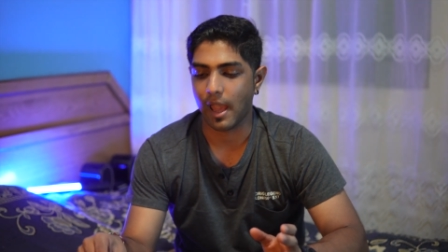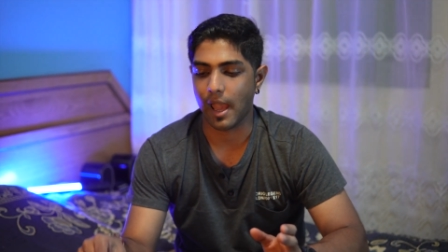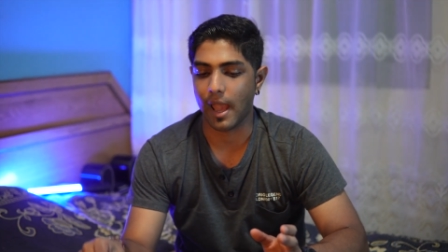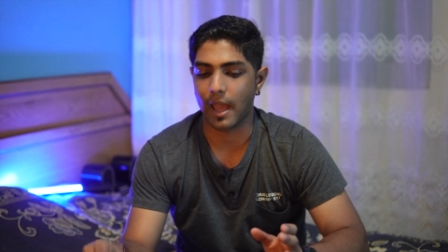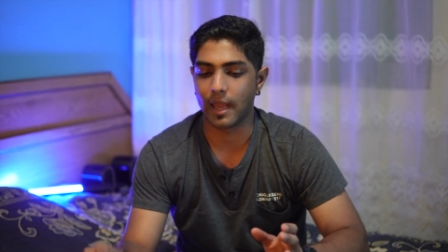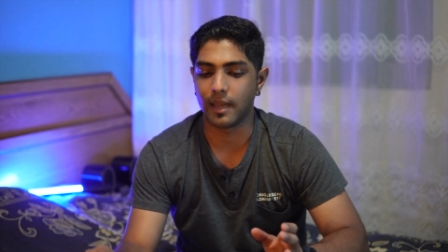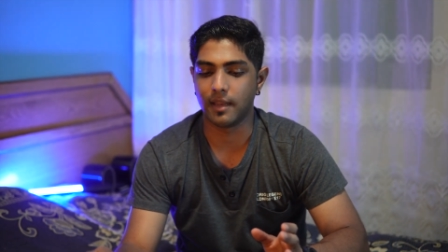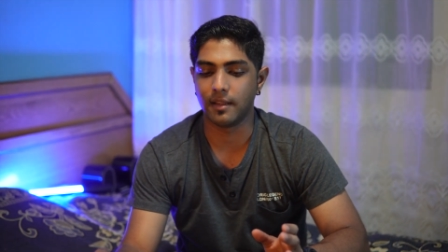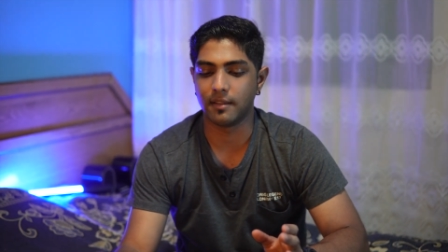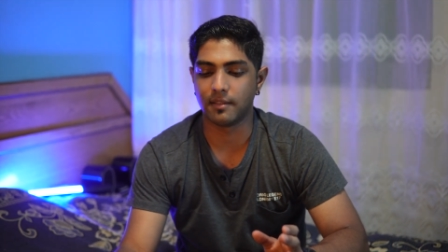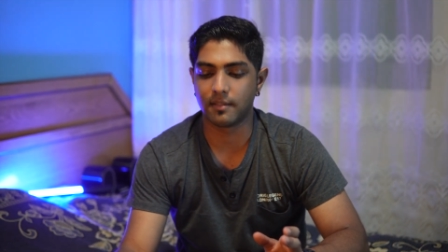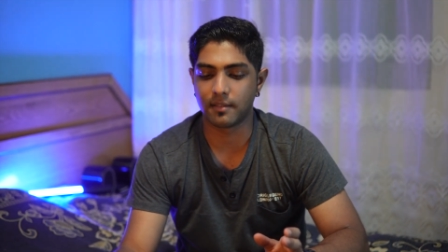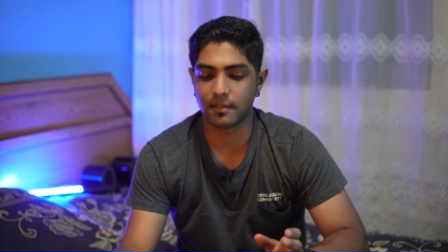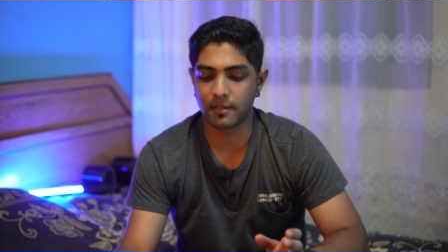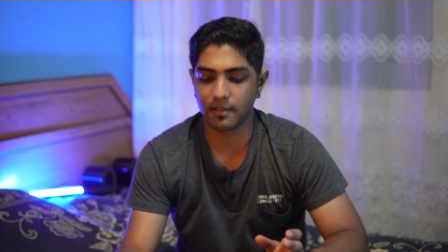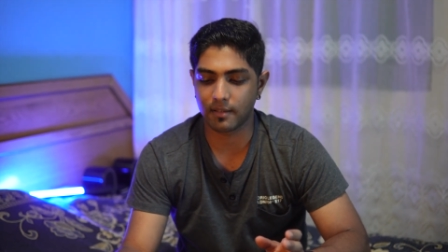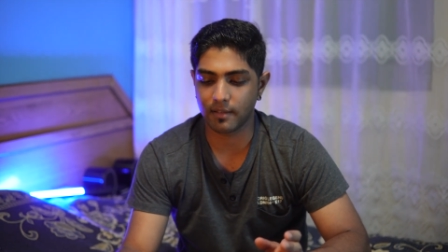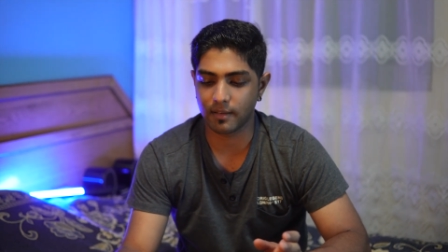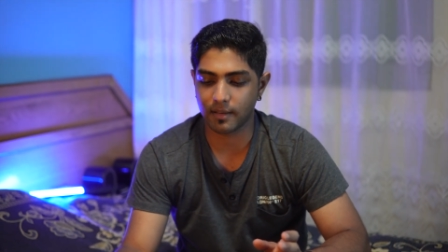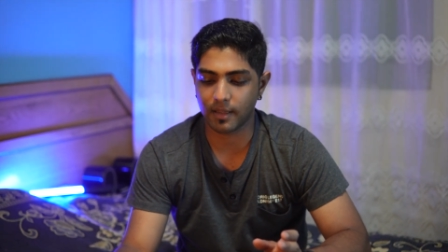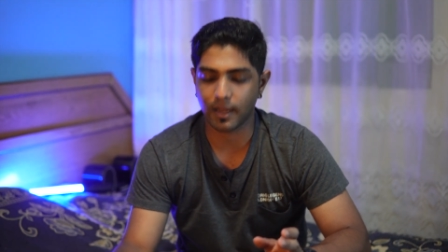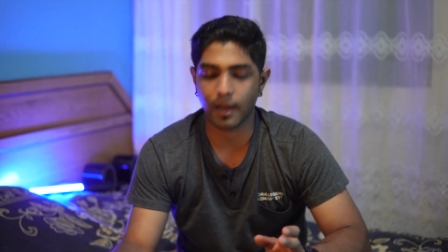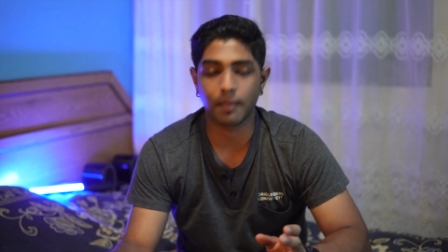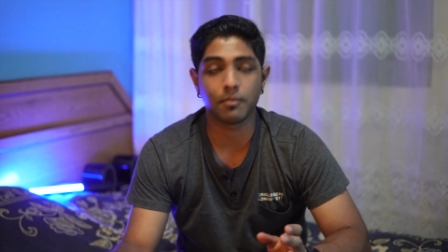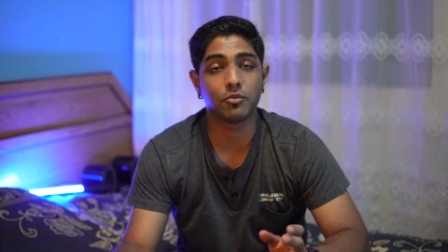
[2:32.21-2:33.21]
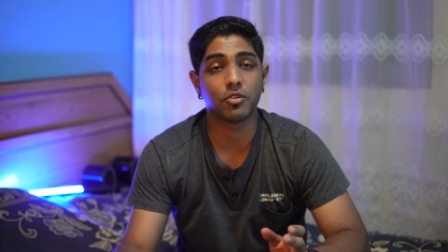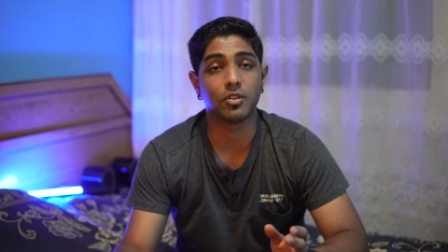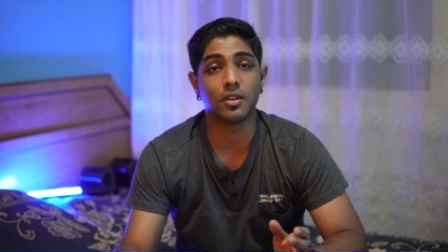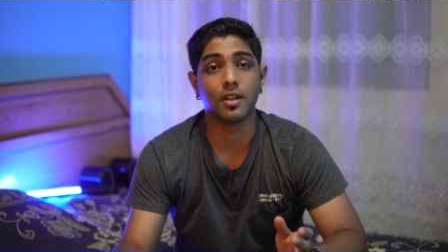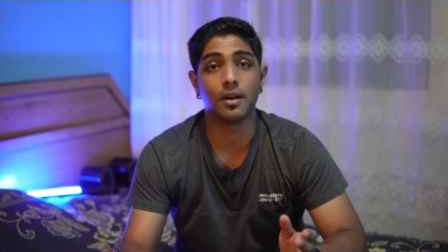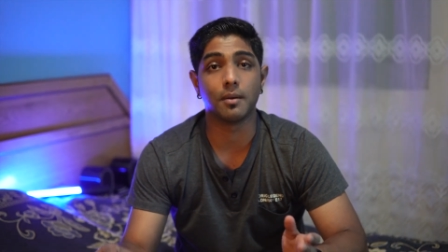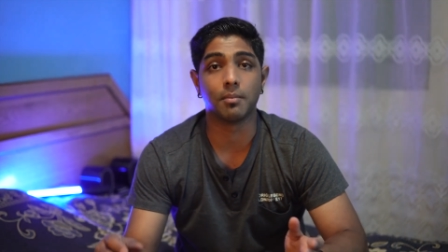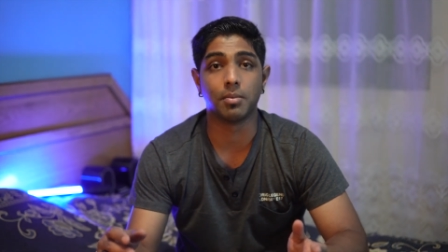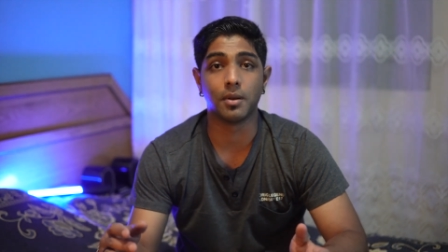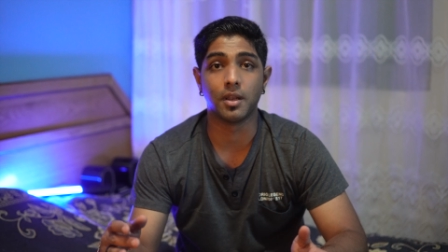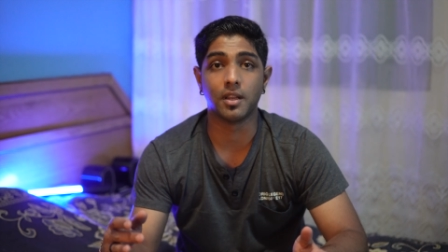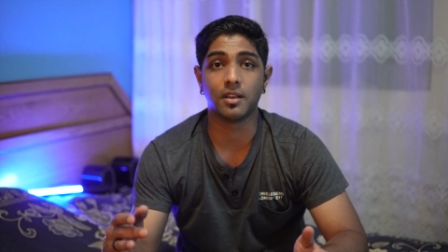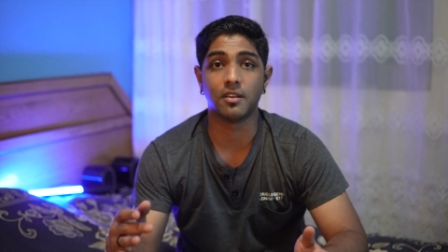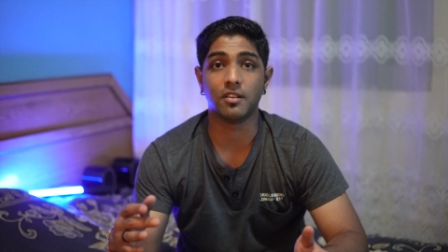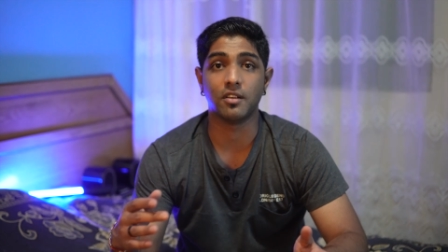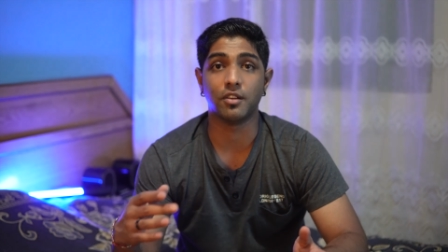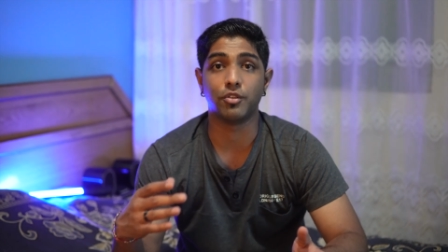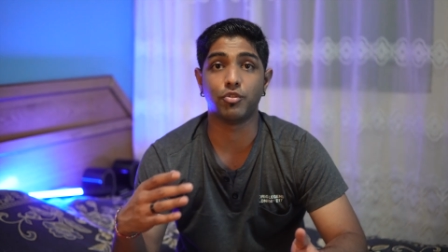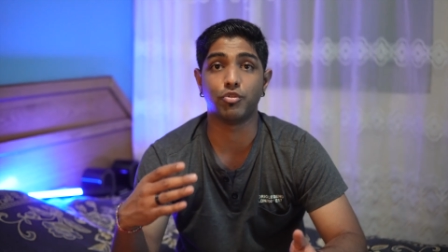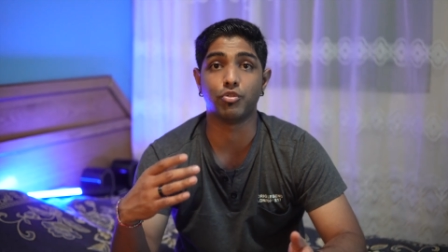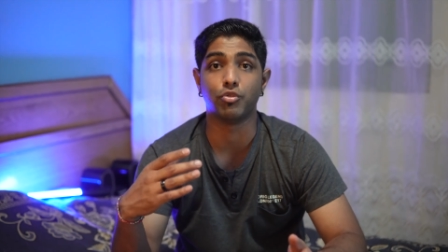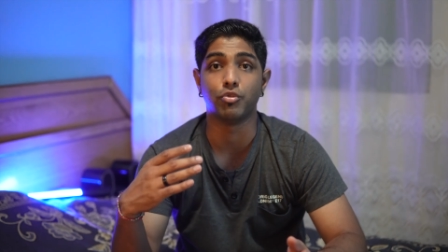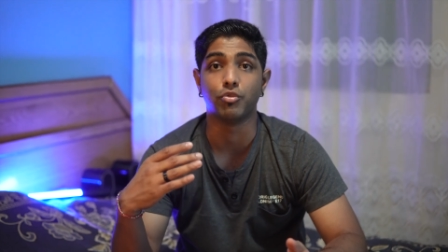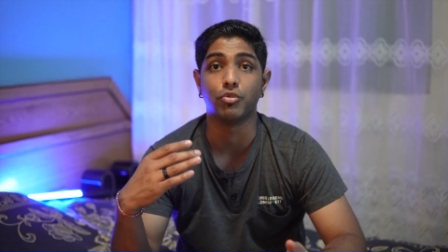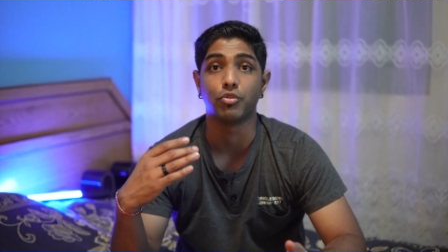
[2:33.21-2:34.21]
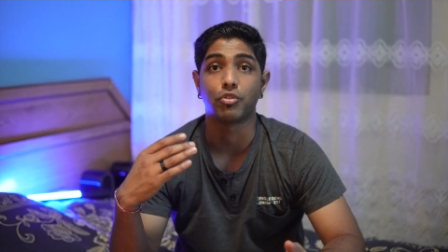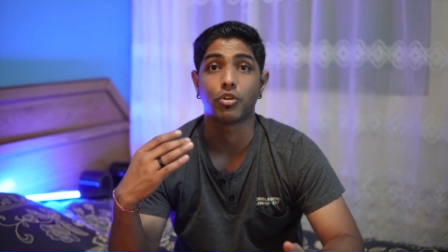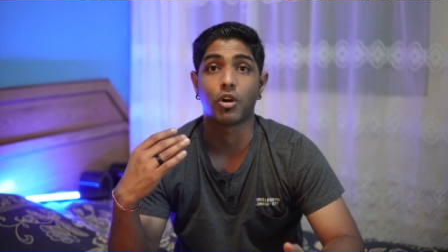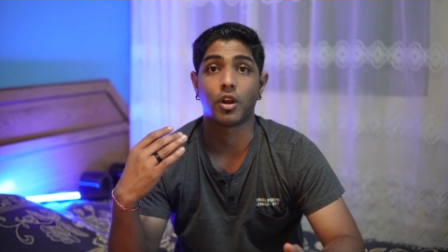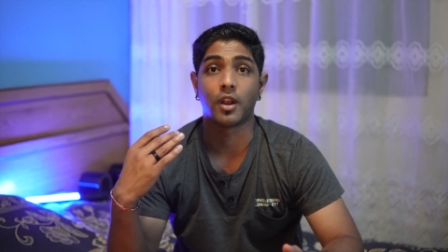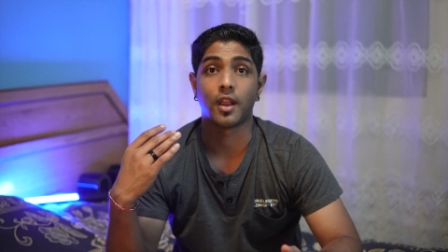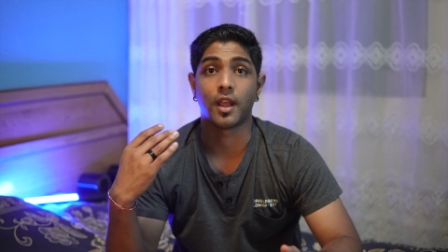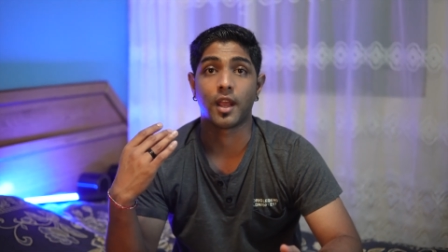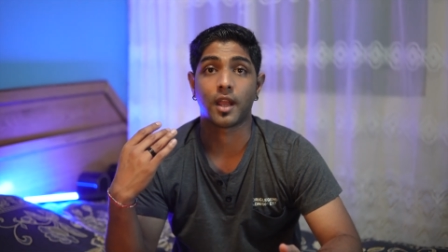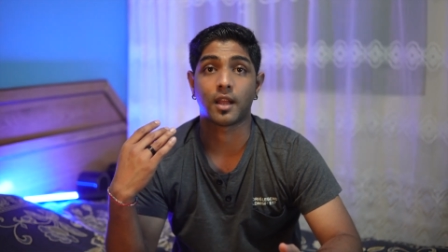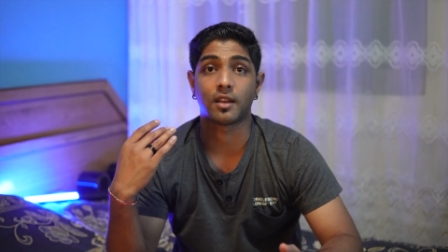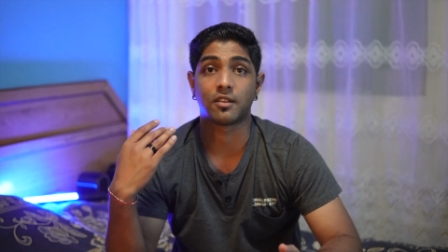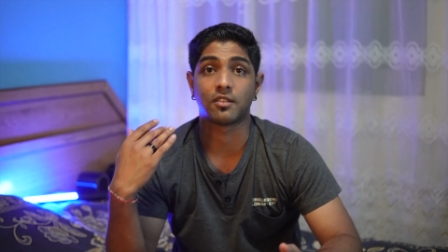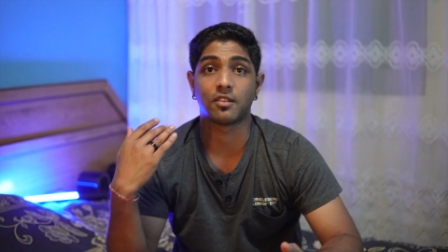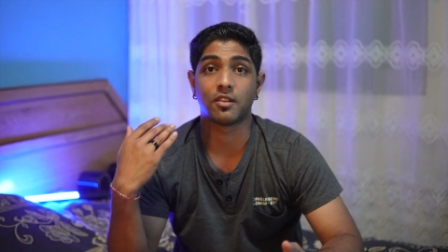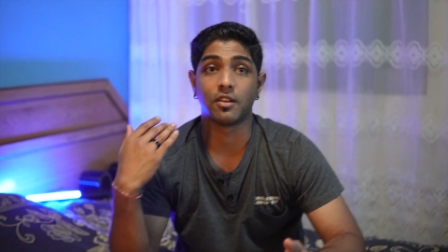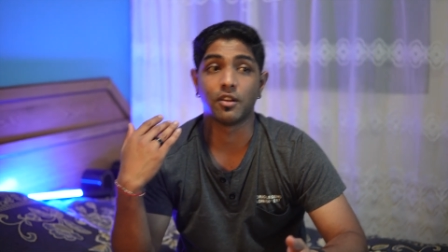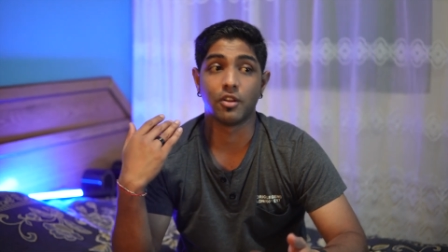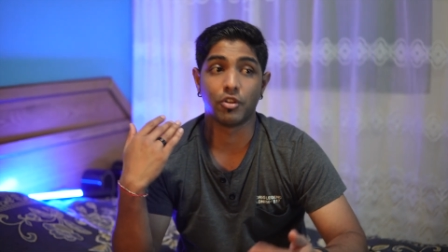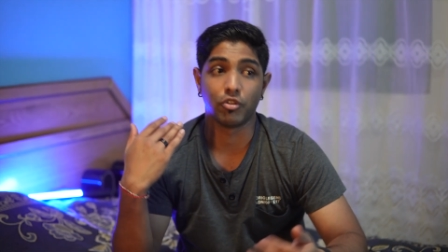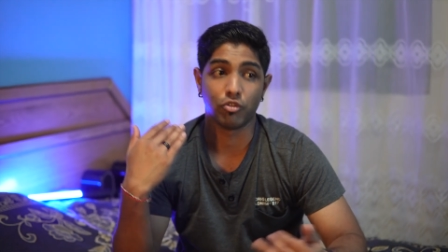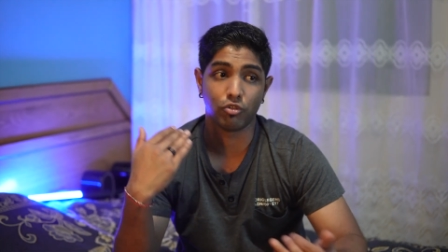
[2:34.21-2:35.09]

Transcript: and it comes with the ability to connect